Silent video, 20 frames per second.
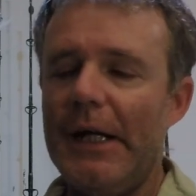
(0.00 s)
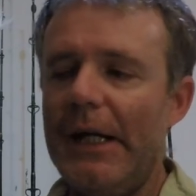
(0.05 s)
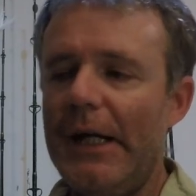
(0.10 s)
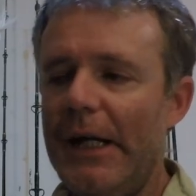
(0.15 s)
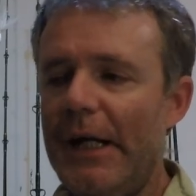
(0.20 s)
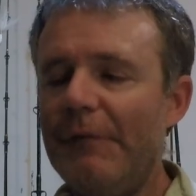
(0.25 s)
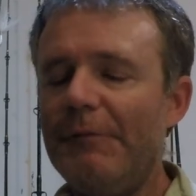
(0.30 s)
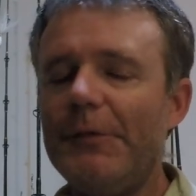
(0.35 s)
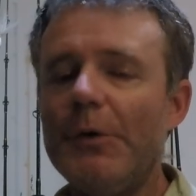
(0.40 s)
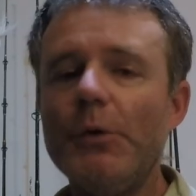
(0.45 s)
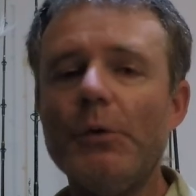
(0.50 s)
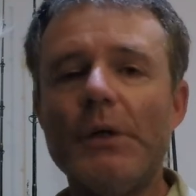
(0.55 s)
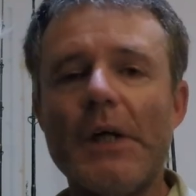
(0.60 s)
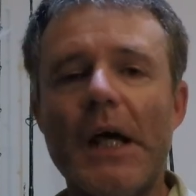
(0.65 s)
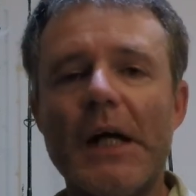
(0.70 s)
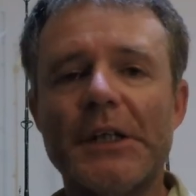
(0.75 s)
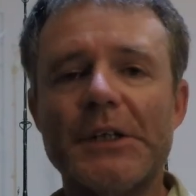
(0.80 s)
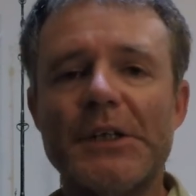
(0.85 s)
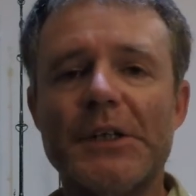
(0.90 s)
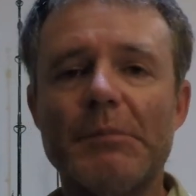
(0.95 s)
If you
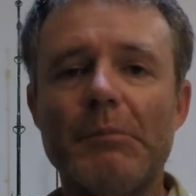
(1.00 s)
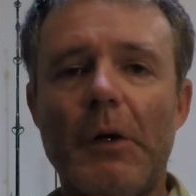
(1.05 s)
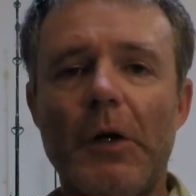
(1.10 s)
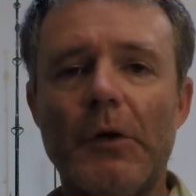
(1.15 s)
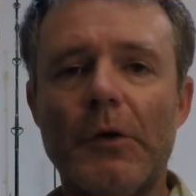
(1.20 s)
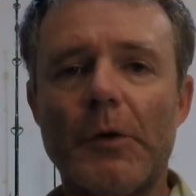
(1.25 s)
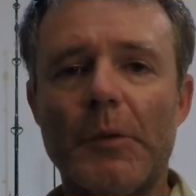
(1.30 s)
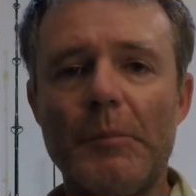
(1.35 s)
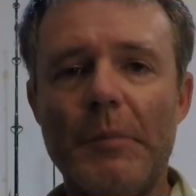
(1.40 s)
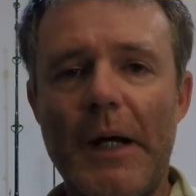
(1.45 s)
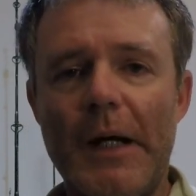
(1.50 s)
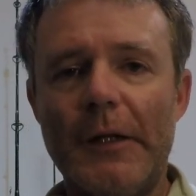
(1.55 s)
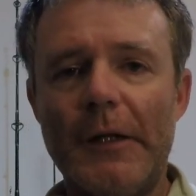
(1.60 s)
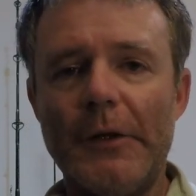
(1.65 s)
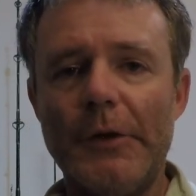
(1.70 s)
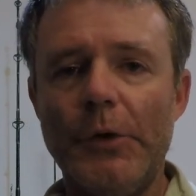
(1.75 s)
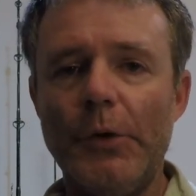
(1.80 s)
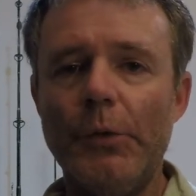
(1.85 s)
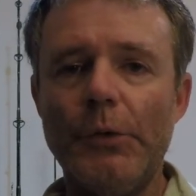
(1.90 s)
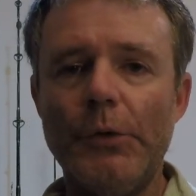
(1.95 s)
catch smaller
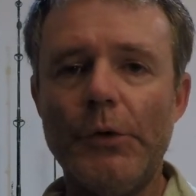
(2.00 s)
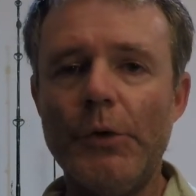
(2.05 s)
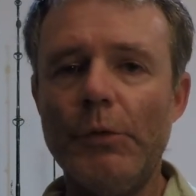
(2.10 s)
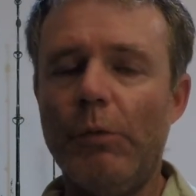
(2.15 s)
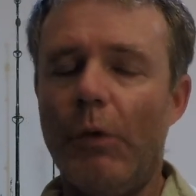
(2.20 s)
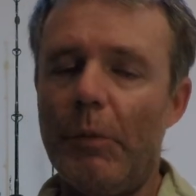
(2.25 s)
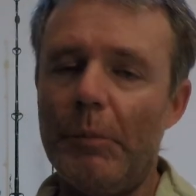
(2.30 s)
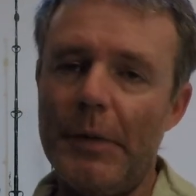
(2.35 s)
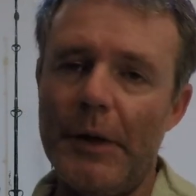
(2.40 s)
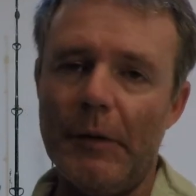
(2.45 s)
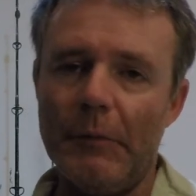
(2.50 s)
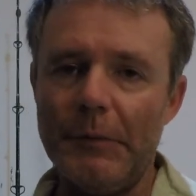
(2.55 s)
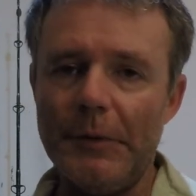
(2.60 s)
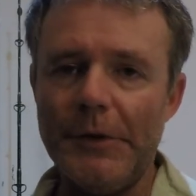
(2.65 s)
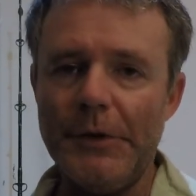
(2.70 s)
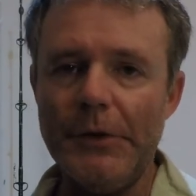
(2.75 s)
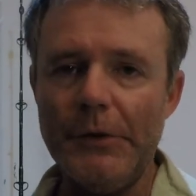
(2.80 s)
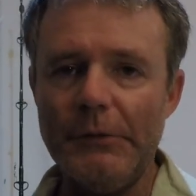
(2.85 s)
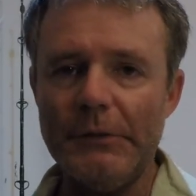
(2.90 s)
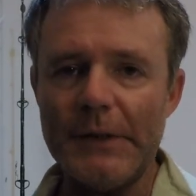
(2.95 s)
ballyhoo, you won't be able to
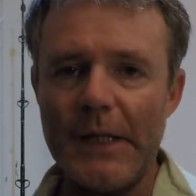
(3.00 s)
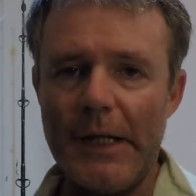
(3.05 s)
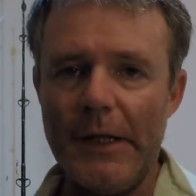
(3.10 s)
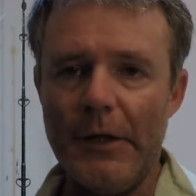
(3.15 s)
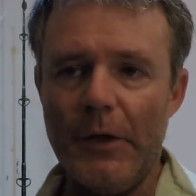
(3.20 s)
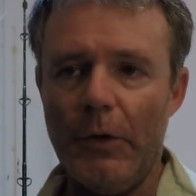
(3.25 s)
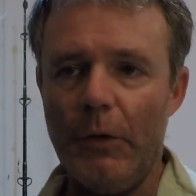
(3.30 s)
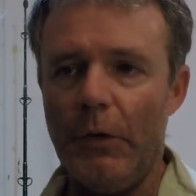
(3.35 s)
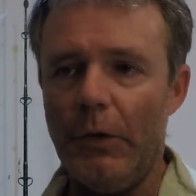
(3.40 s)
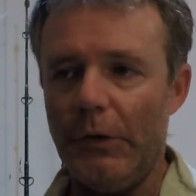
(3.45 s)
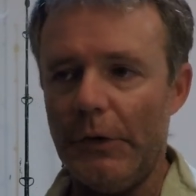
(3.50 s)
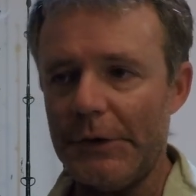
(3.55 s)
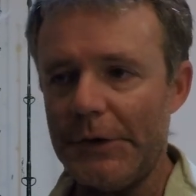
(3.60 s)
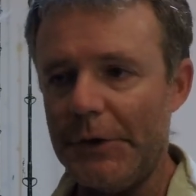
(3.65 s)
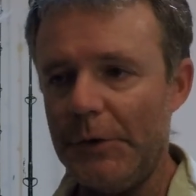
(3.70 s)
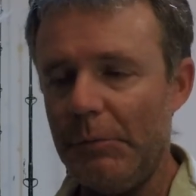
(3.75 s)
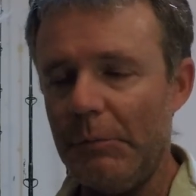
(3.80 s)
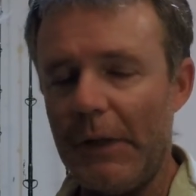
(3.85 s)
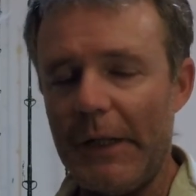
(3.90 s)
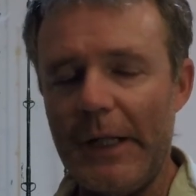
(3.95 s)
use 8-0 hooks.
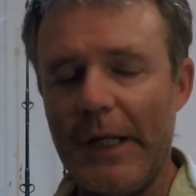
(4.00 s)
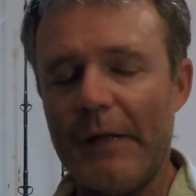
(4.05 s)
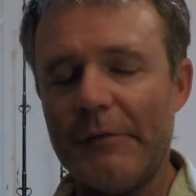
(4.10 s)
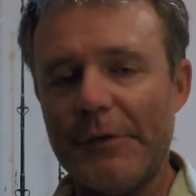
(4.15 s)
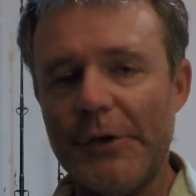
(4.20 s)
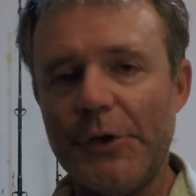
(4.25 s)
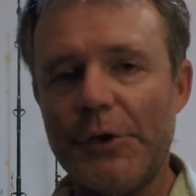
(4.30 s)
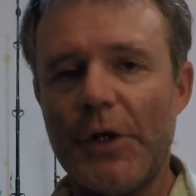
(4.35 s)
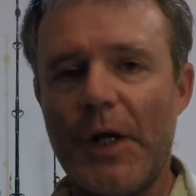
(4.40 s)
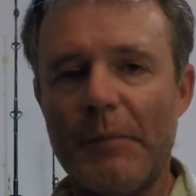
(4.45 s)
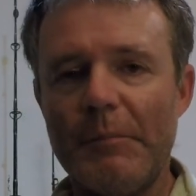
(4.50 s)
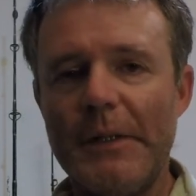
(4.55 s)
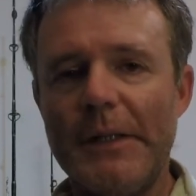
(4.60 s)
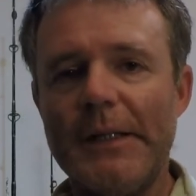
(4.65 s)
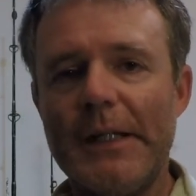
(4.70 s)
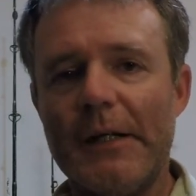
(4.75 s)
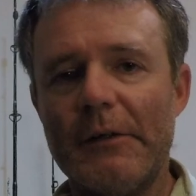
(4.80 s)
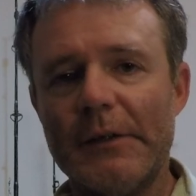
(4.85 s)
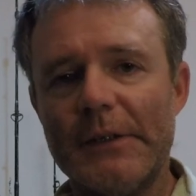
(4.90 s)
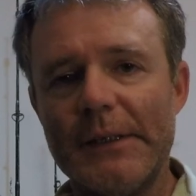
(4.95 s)
You might have to drop it
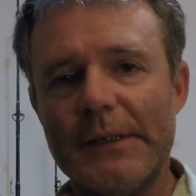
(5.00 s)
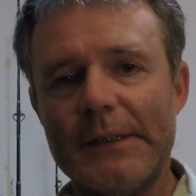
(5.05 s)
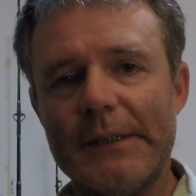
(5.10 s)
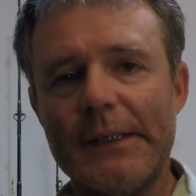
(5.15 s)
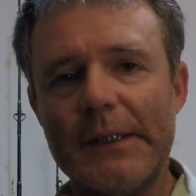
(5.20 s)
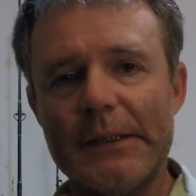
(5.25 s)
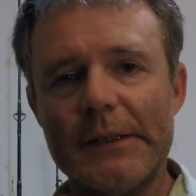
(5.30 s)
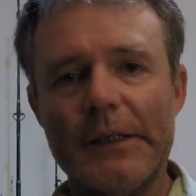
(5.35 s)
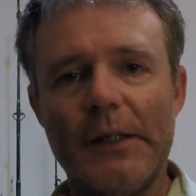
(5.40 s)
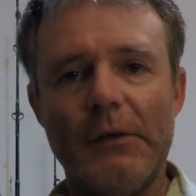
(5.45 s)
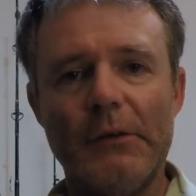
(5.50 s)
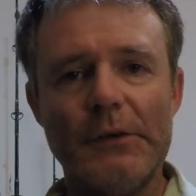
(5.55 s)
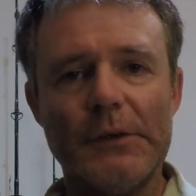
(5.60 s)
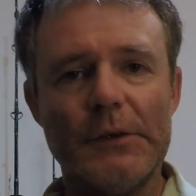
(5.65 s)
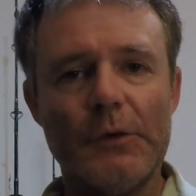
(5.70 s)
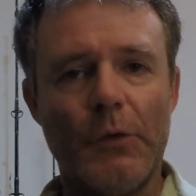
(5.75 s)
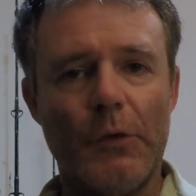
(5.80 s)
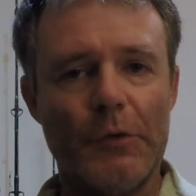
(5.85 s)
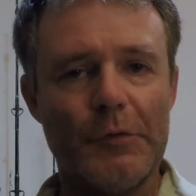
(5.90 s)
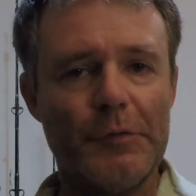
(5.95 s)
down to
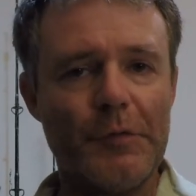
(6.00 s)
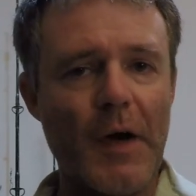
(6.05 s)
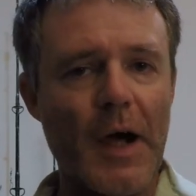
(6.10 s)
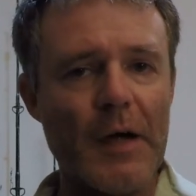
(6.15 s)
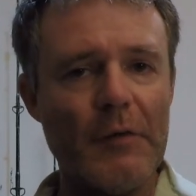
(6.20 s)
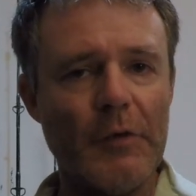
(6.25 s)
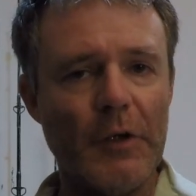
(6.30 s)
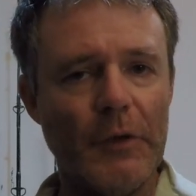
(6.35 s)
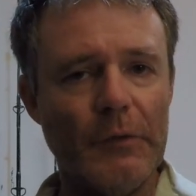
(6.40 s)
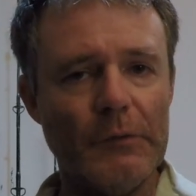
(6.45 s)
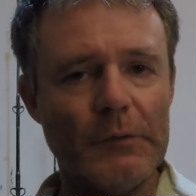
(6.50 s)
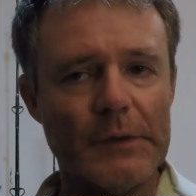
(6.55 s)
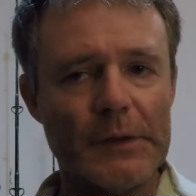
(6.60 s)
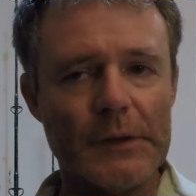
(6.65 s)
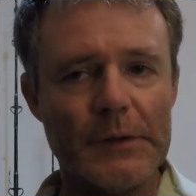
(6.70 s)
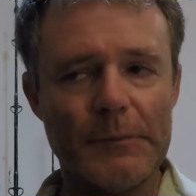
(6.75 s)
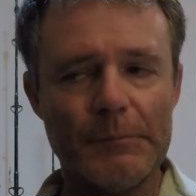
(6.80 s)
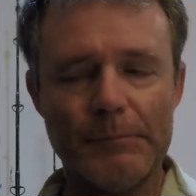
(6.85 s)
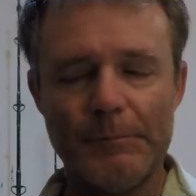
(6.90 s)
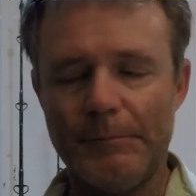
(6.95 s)
6-0s or
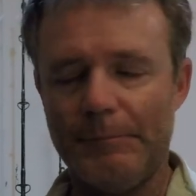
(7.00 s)
5-0s.